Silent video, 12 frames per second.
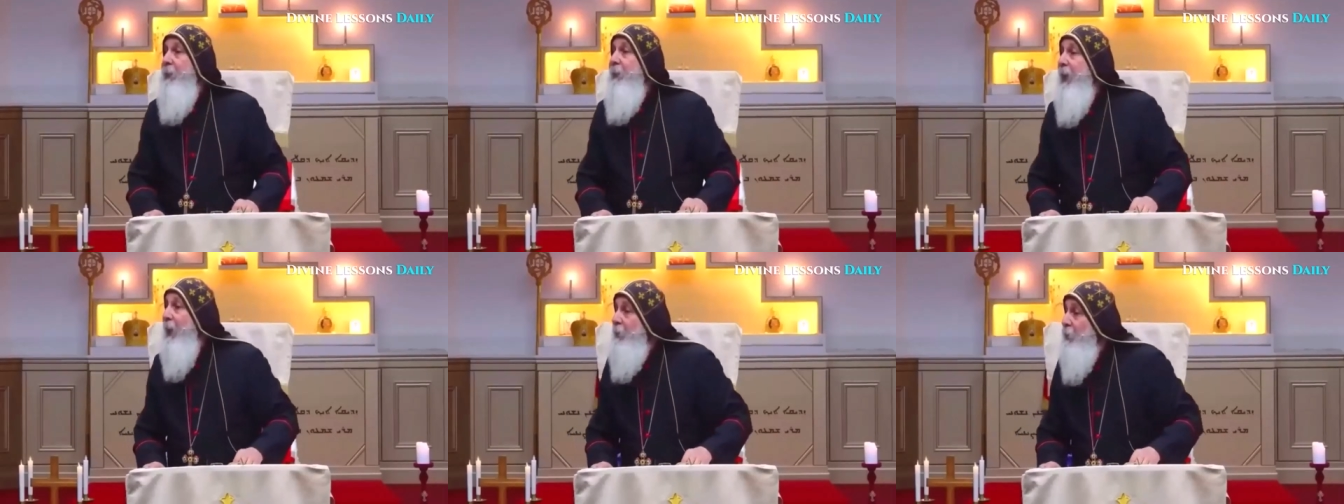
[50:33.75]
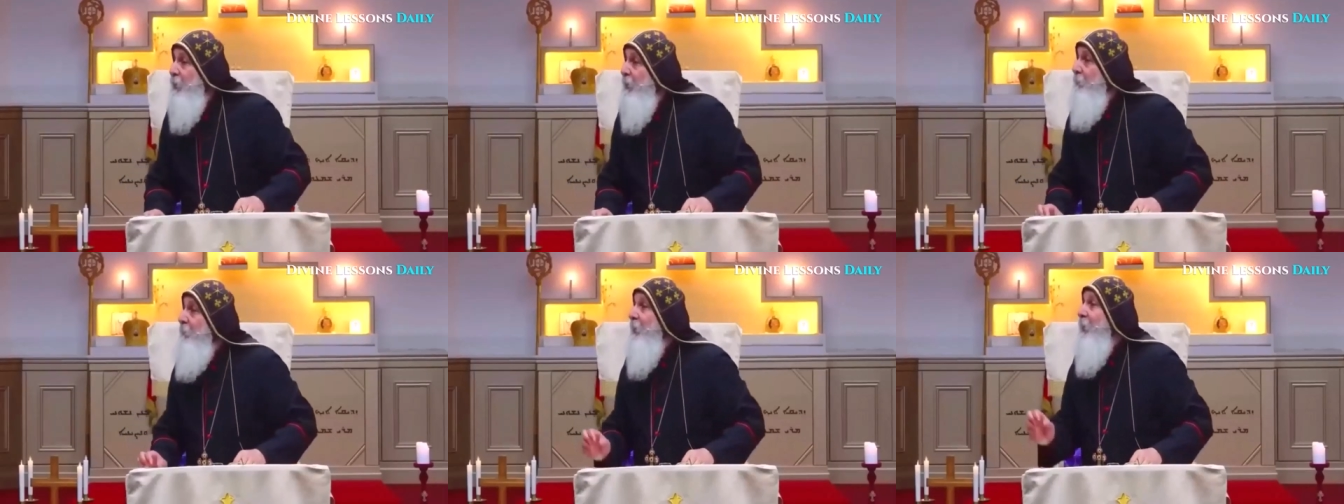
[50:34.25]
yes,
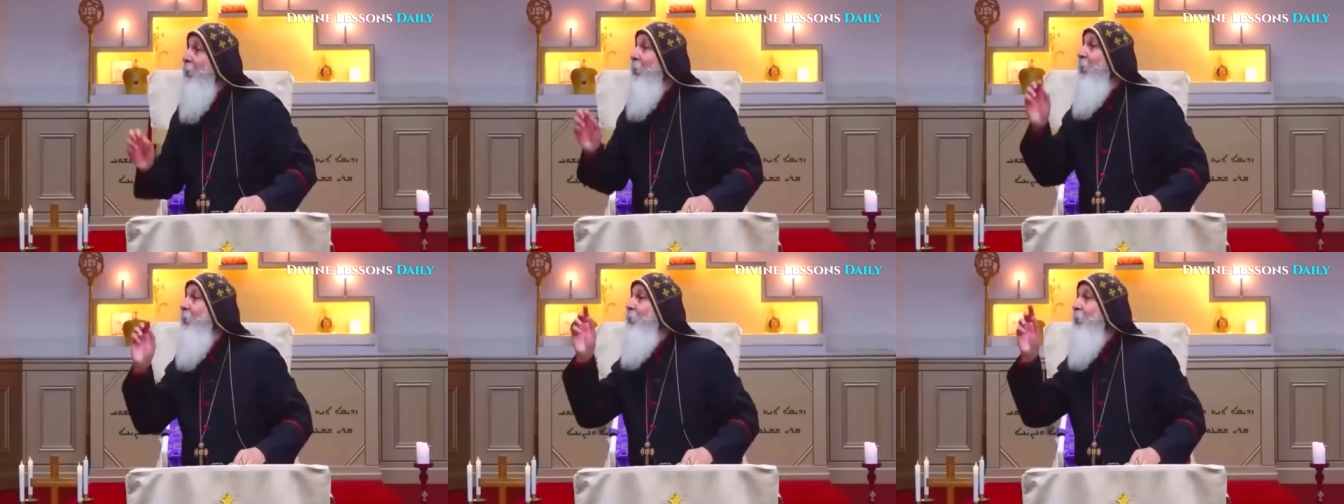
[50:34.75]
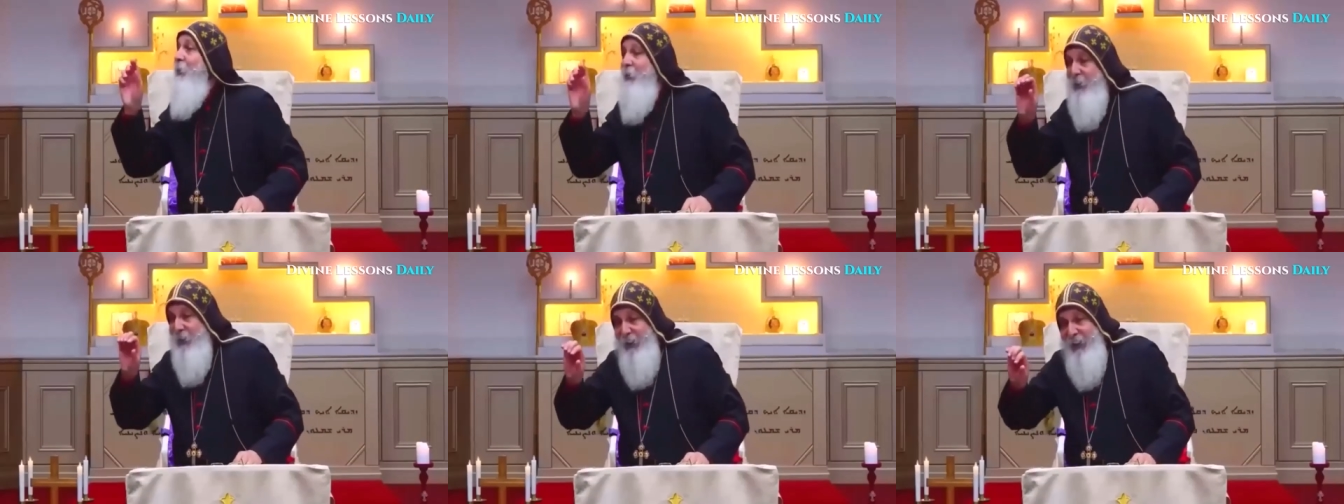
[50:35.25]
this
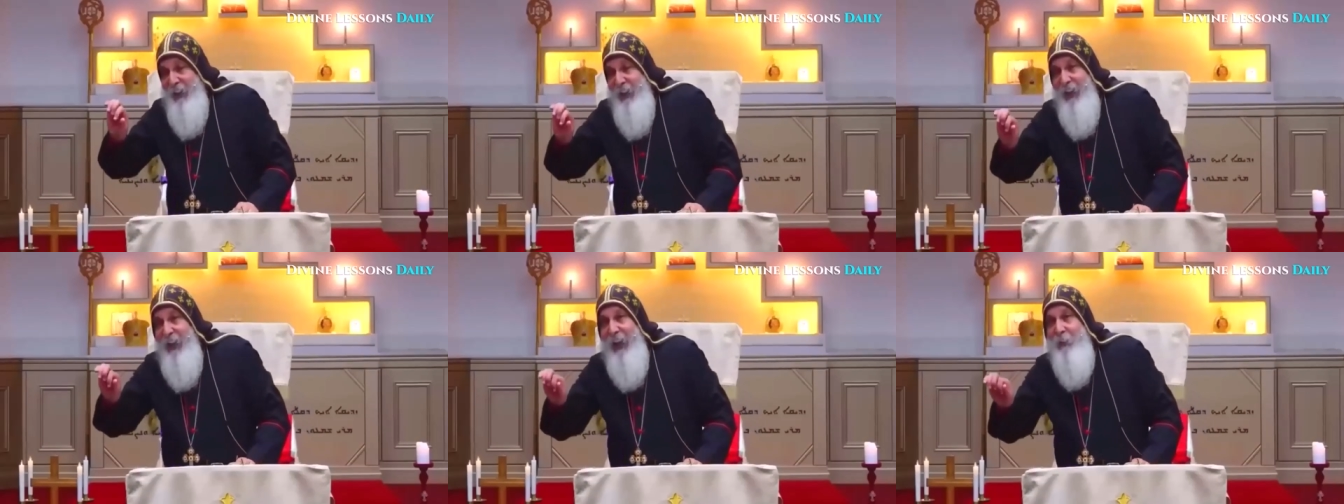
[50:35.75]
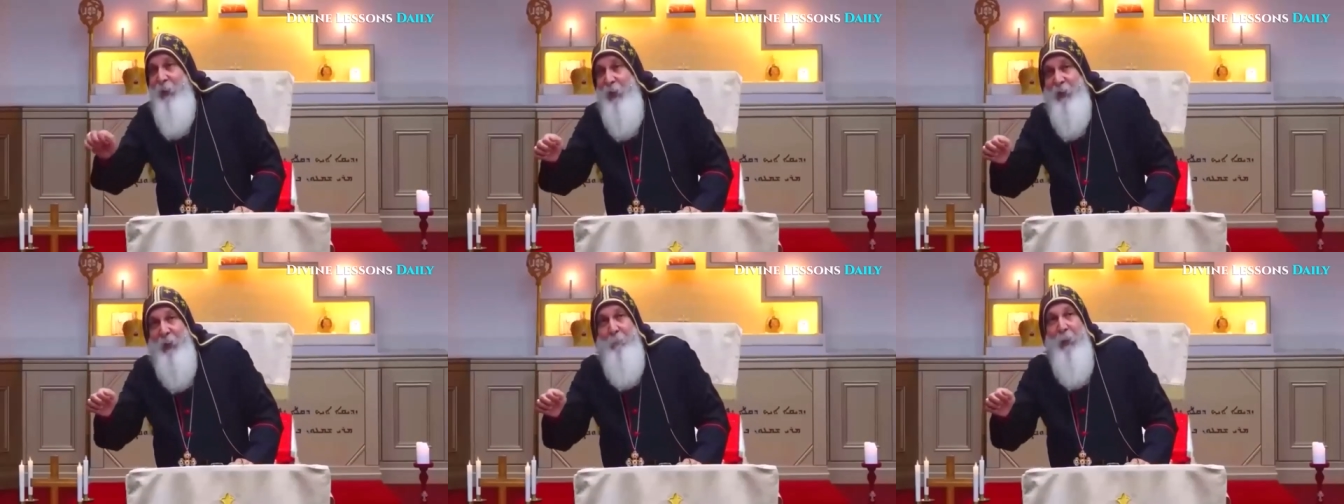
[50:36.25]
is a
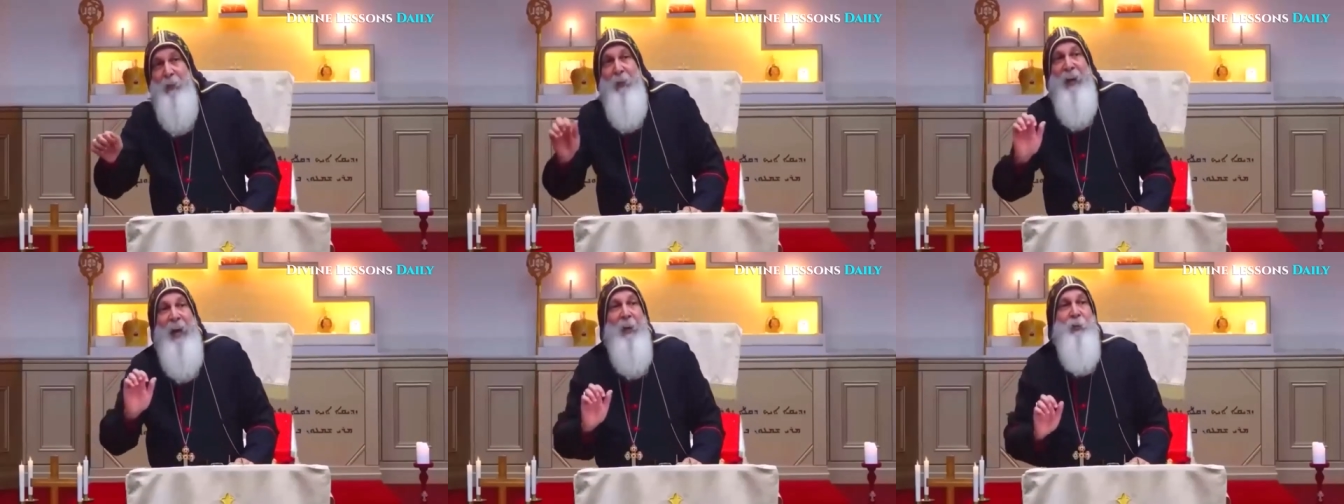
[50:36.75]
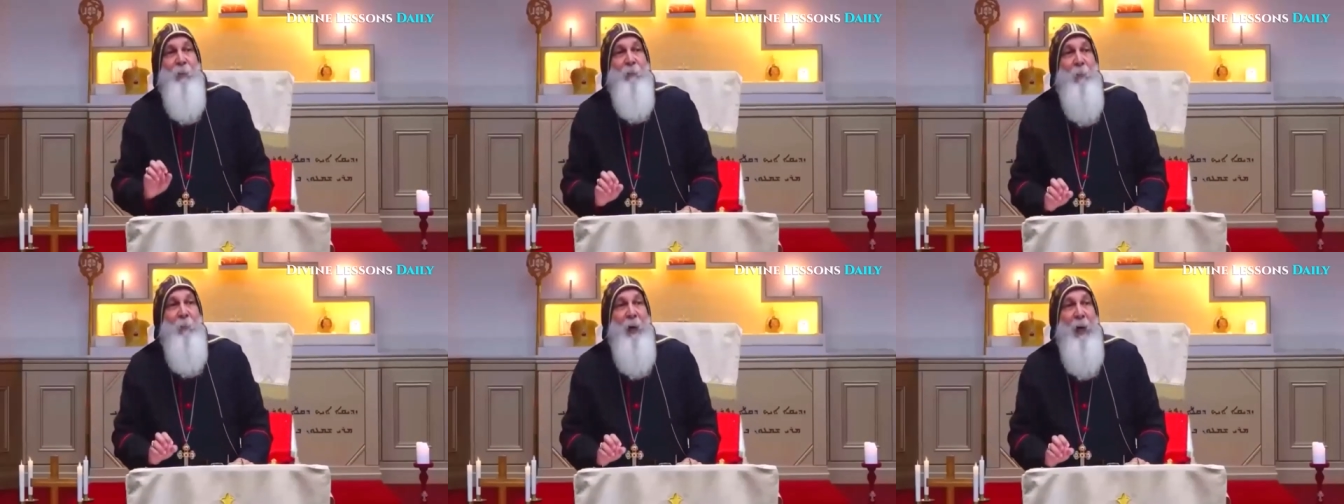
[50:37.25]
disciplinary action
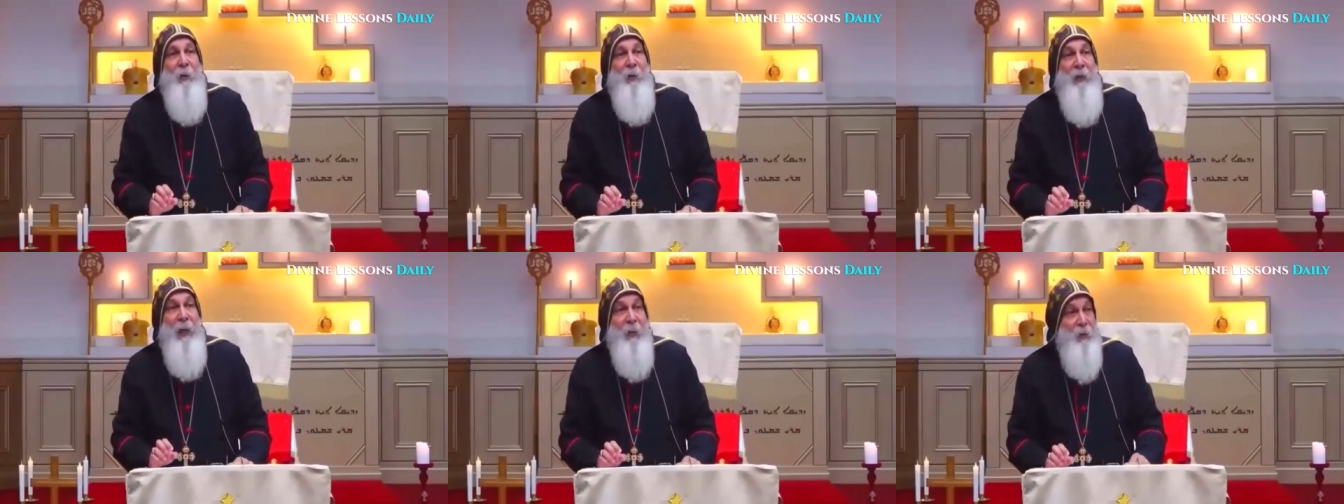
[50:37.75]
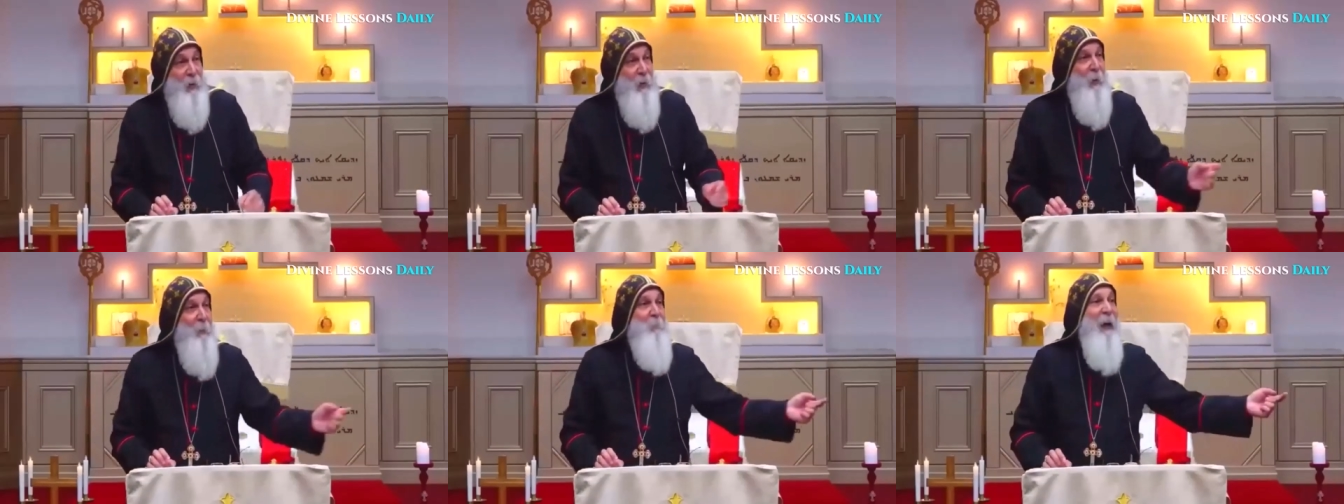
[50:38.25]
from God, yes,
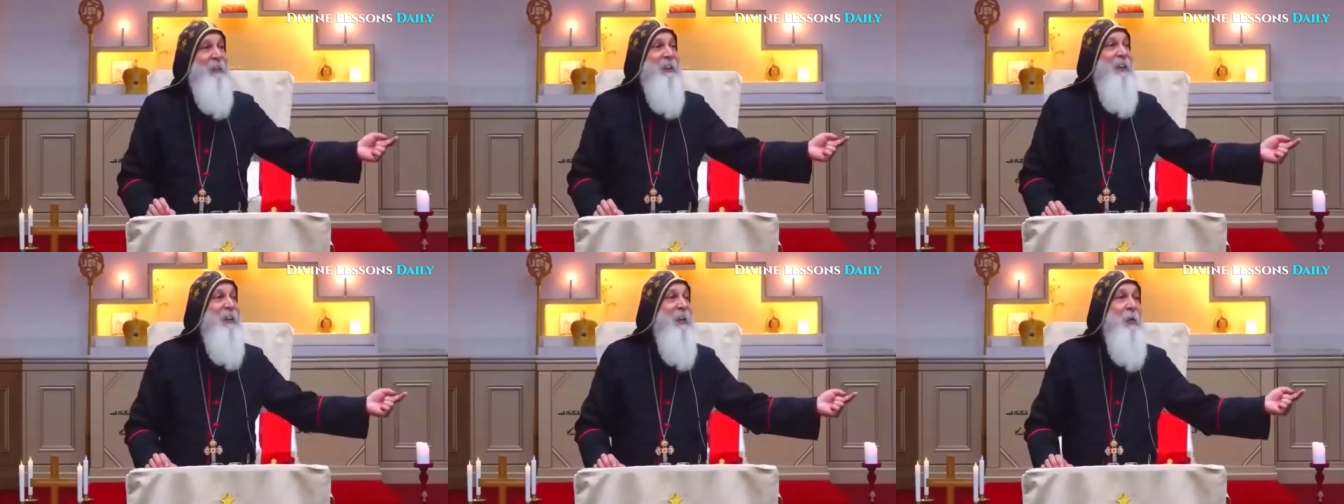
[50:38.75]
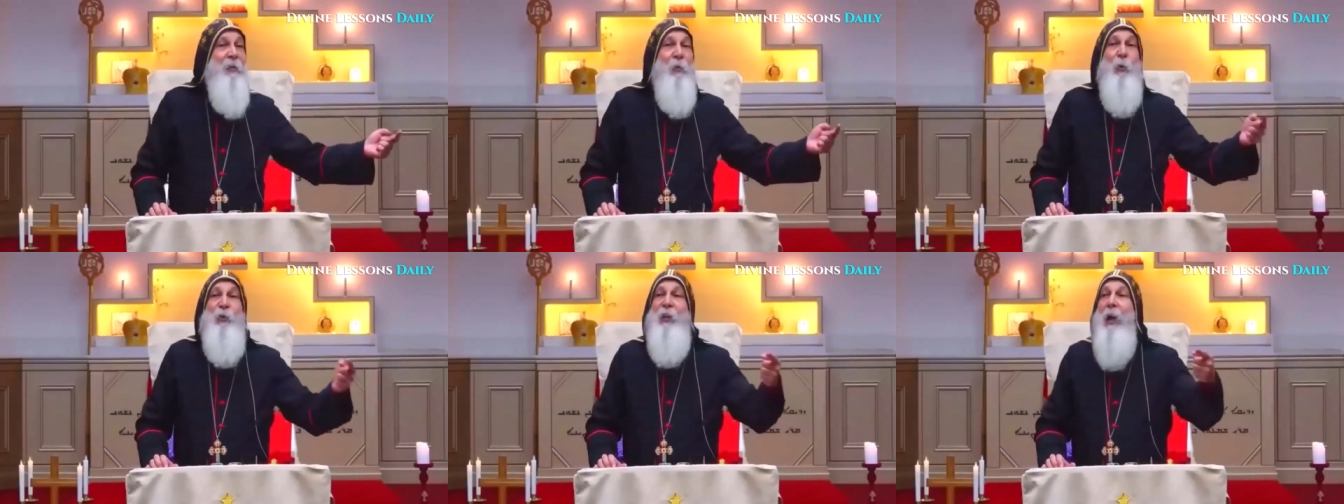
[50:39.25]
but
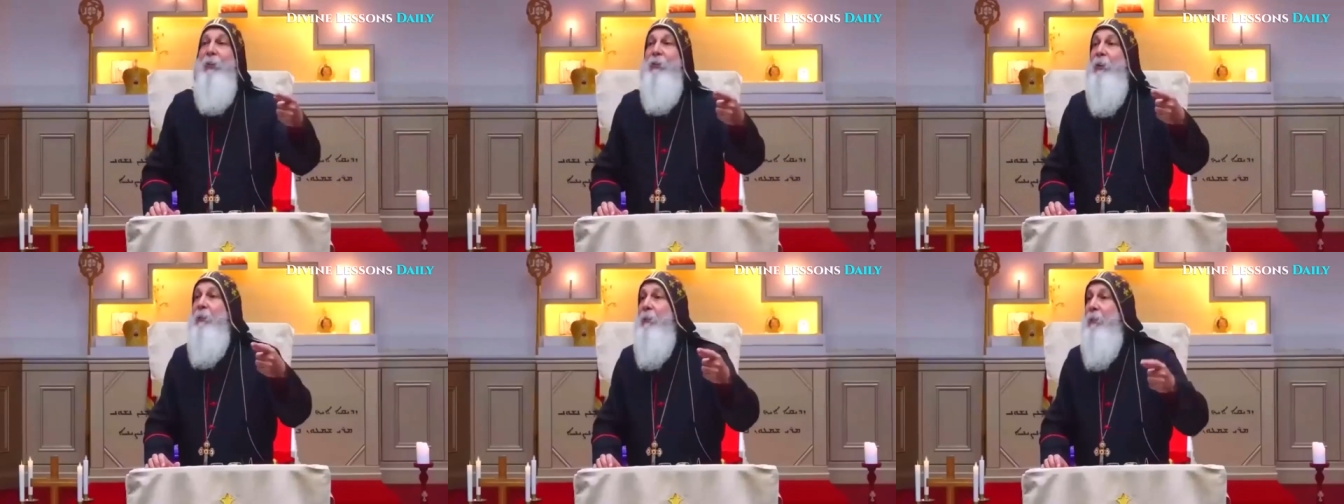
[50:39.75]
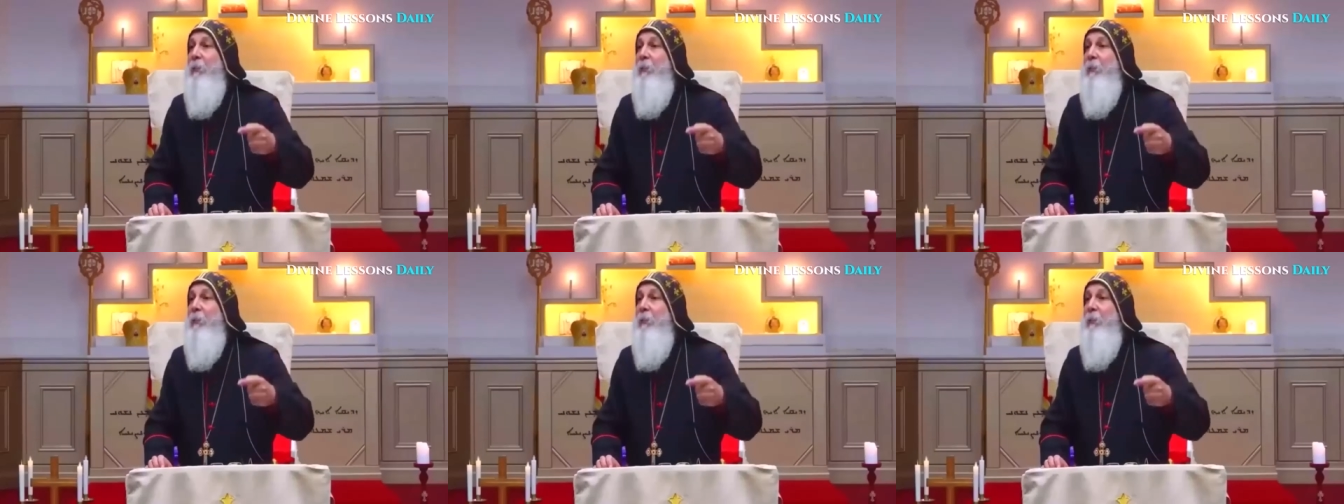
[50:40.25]
through Satan.